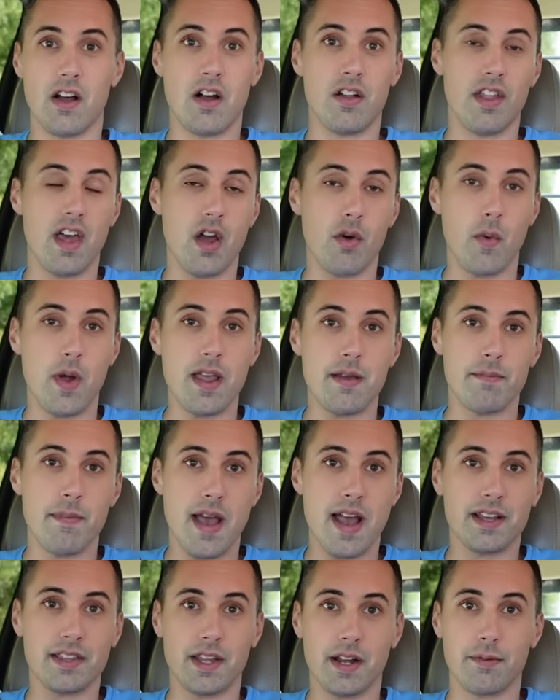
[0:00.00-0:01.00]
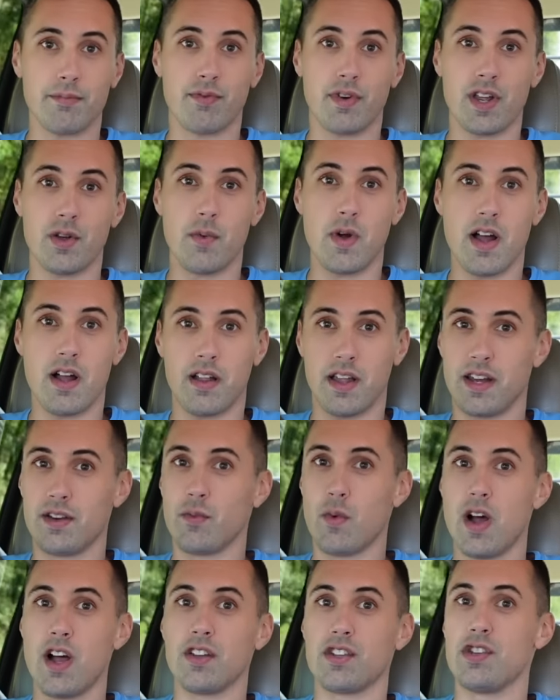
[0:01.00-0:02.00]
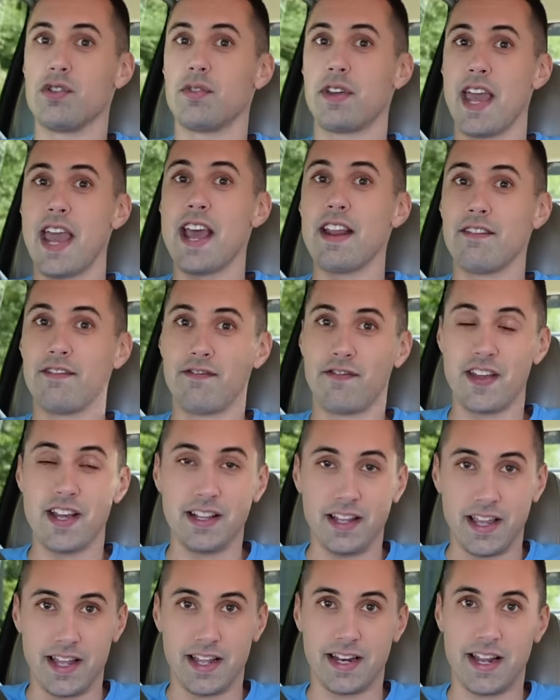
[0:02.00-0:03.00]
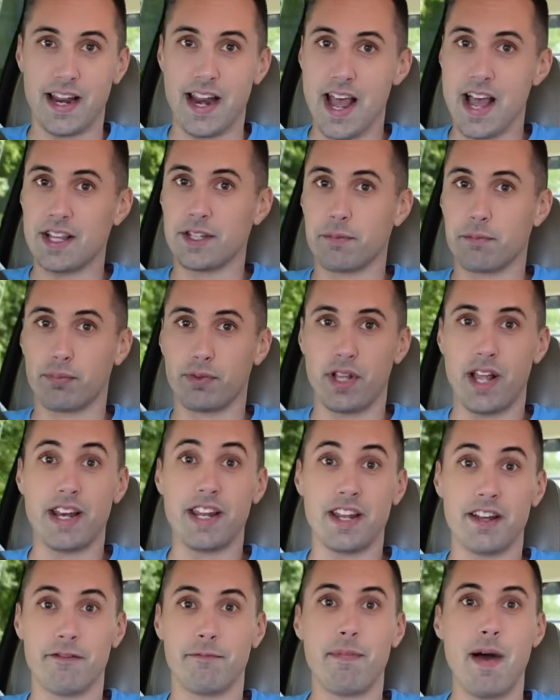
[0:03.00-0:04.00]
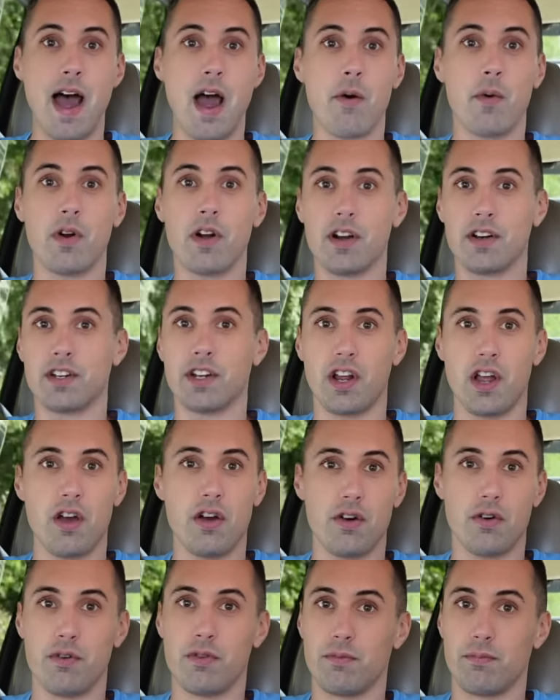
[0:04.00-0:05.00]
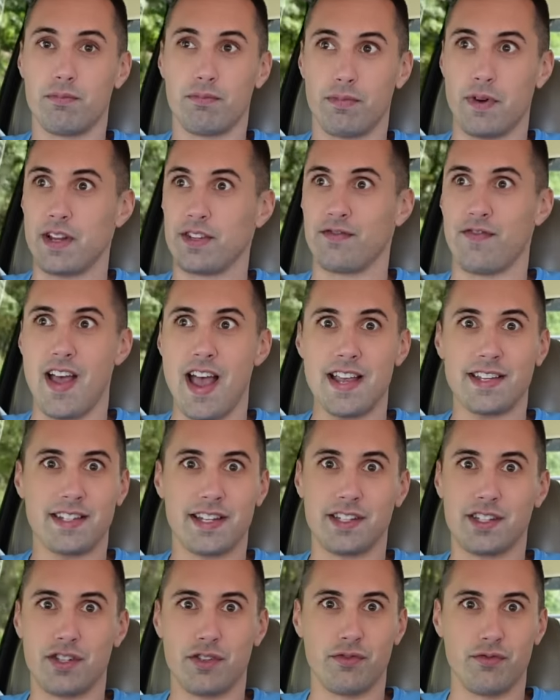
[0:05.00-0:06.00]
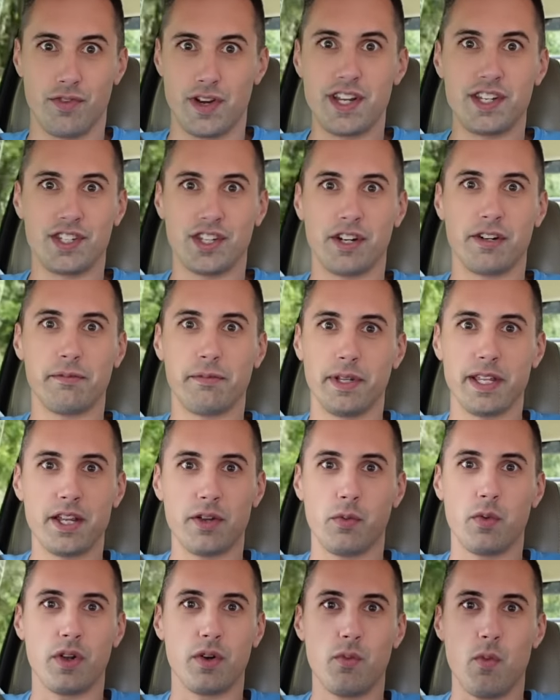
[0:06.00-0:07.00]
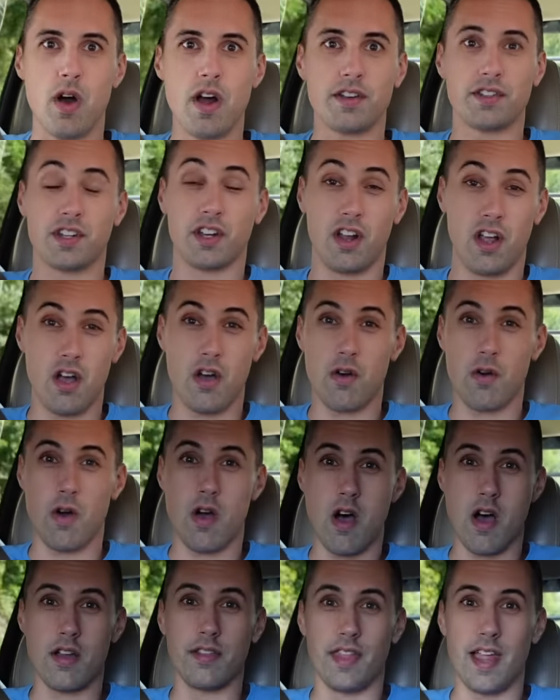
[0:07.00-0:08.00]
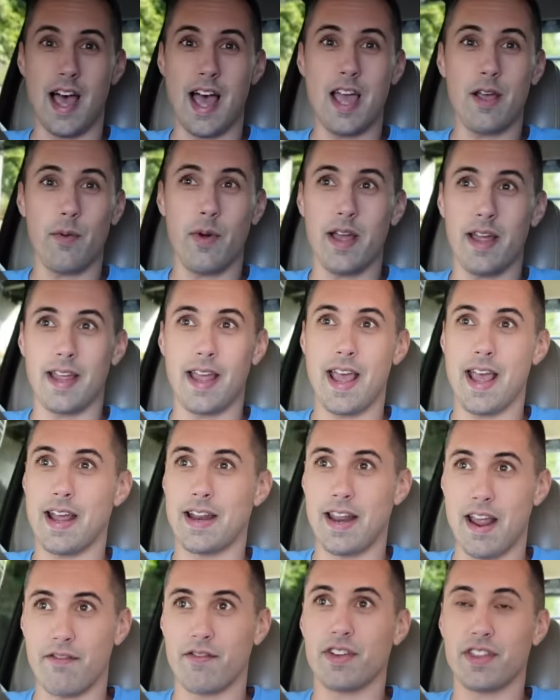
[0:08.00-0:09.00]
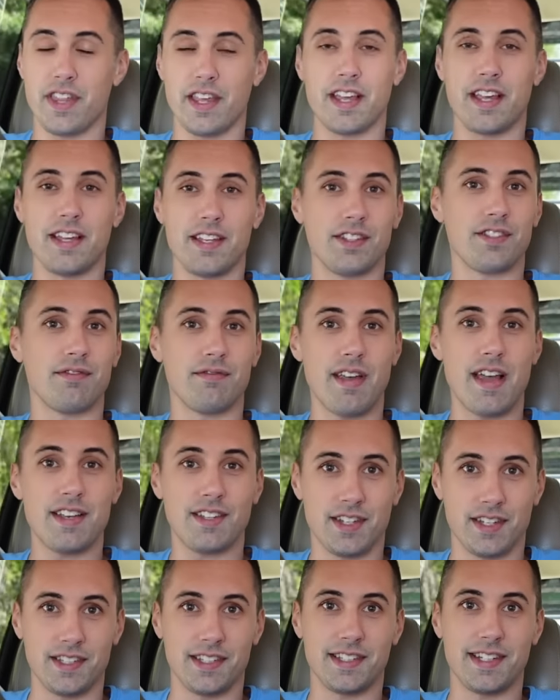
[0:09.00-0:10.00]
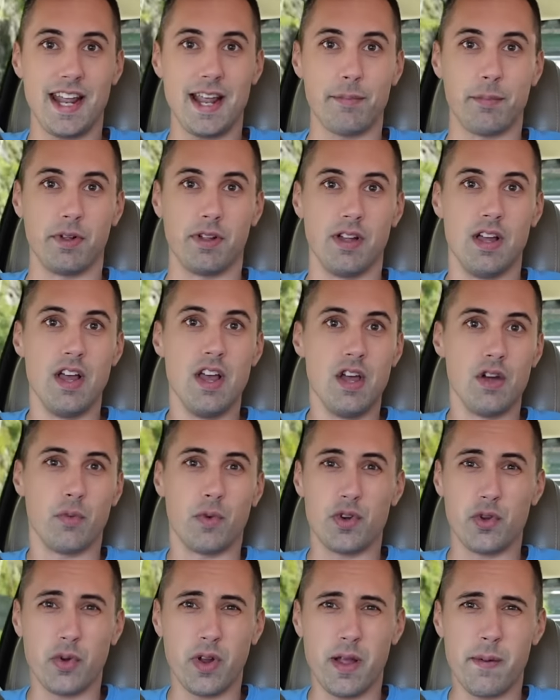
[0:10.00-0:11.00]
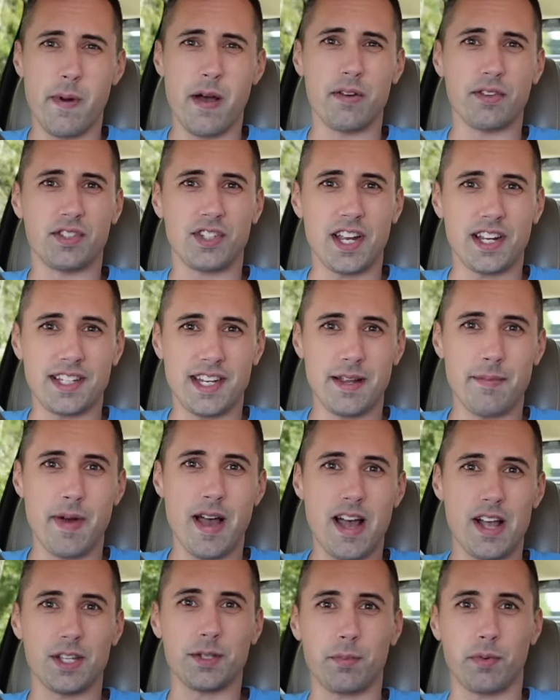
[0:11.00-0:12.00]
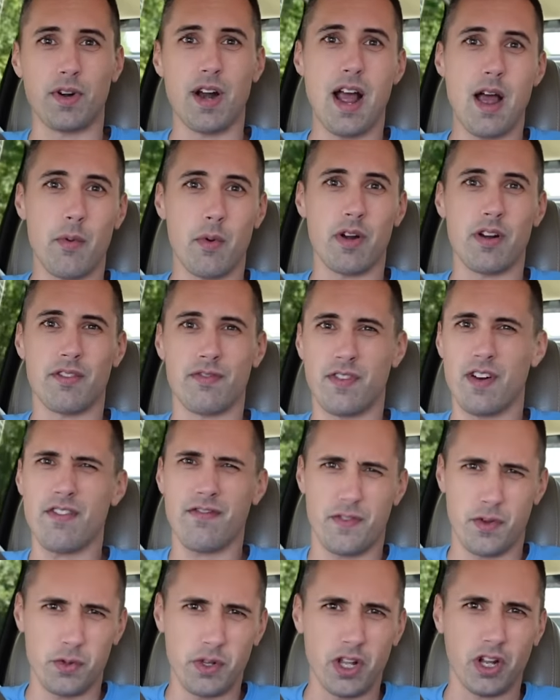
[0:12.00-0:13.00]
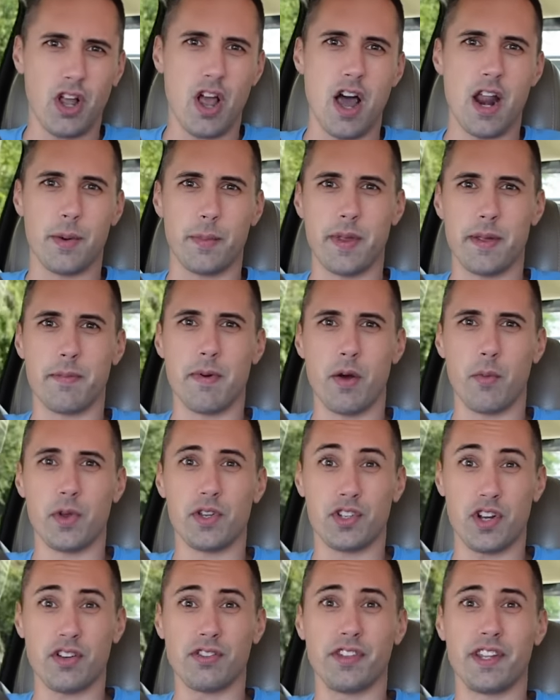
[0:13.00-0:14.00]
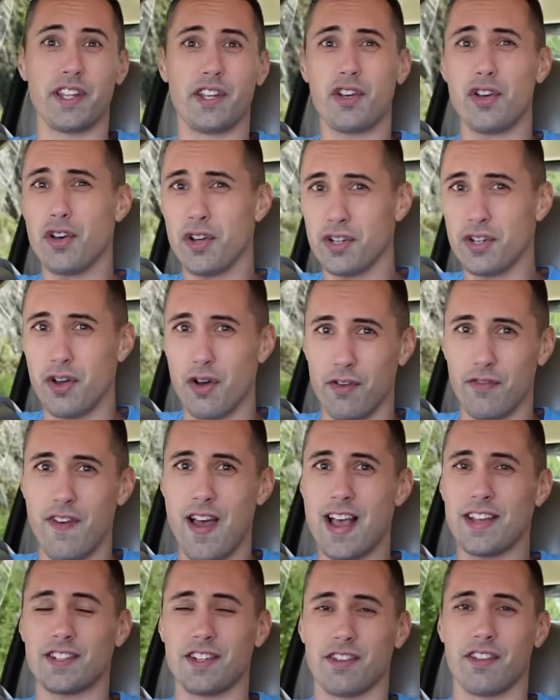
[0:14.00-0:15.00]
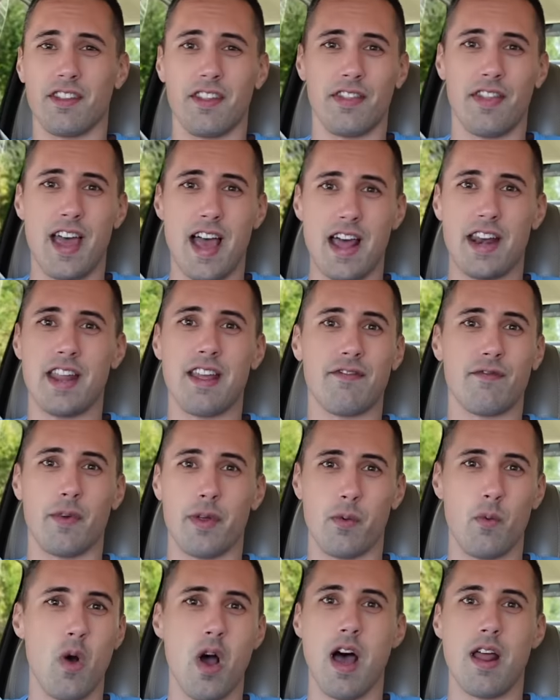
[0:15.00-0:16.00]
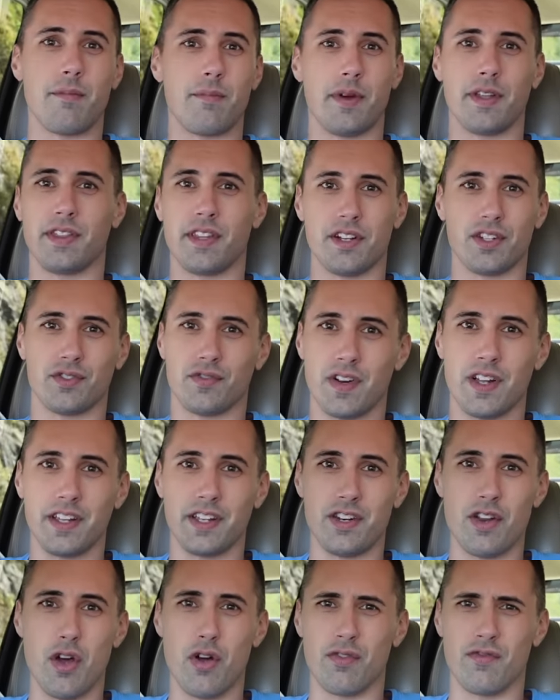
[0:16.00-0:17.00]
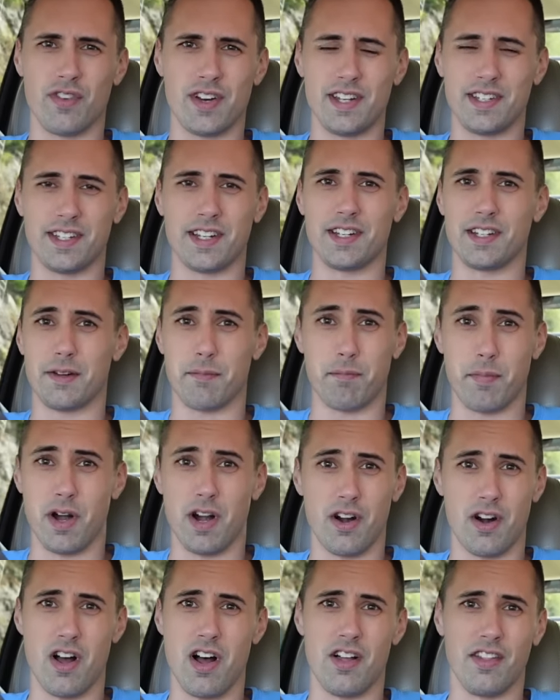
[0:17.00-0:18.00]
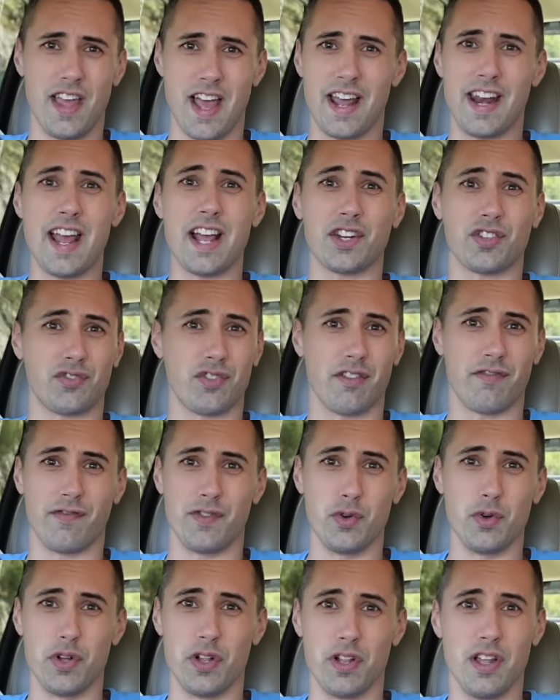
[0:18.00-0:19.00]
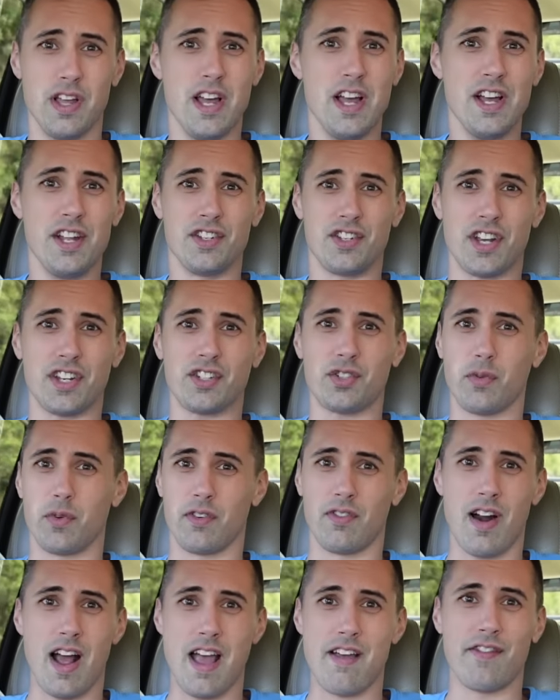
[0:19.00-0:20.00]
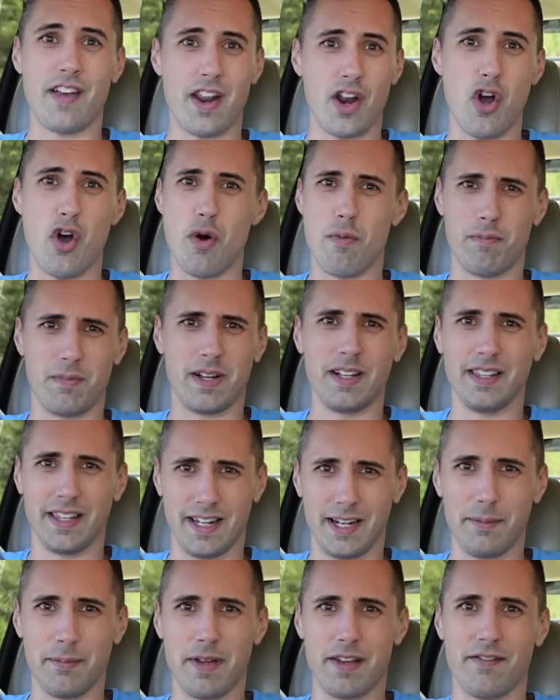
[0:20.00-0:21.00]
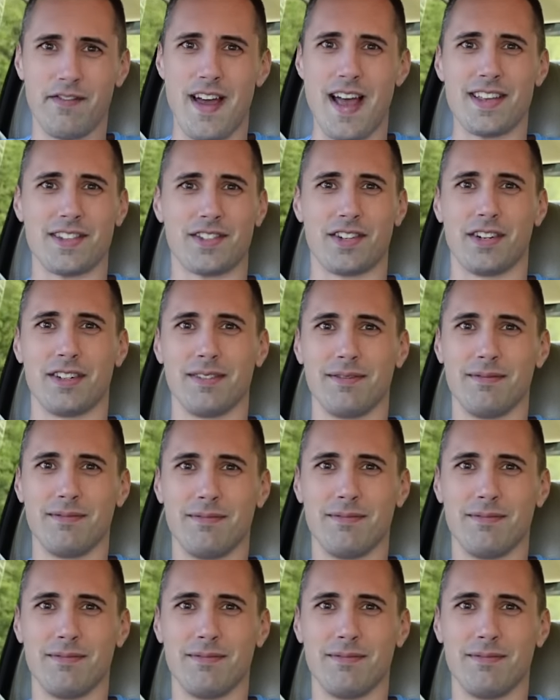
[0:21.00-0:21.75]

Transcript: all that weight back there pretty well, and while you can feel it, it has plenty of power to go as fast as you reasonably would want to go on the highway, and everything is nice and stable. We're doing about 60 miles per hour for fuel economy, but we certainly could go faster than that if we want, but there's really no reason to burn all that extra fuel just to arrive at home a little bit faster.